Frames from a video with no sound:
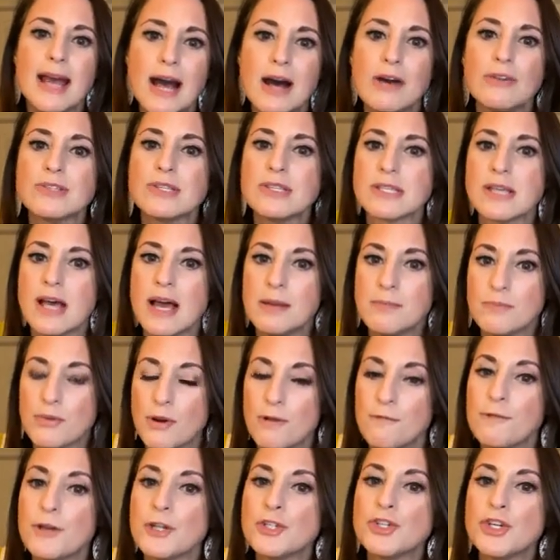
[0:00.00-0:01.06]
outside
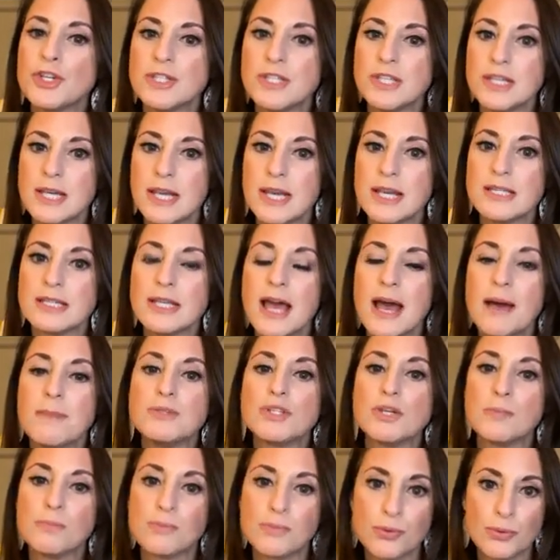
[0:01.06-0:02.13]
proficiency exam
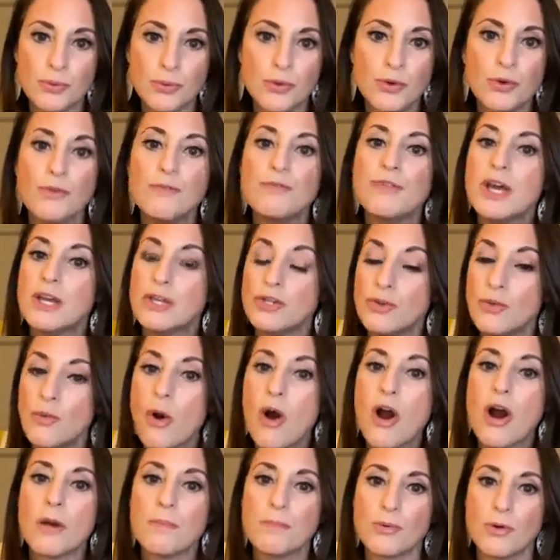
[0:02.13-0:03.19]
to prove that you
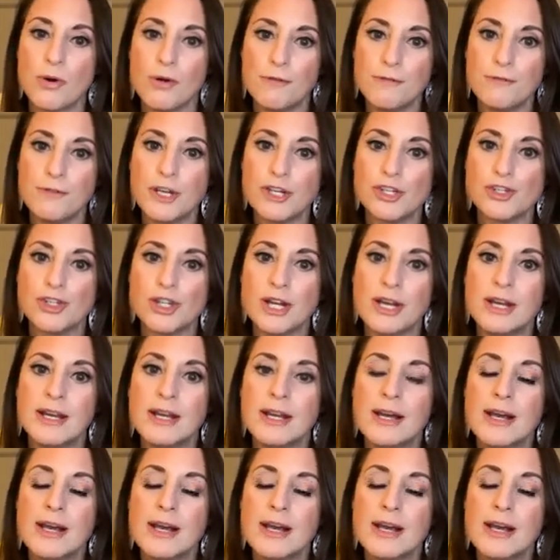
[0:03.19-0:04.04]
are proficient.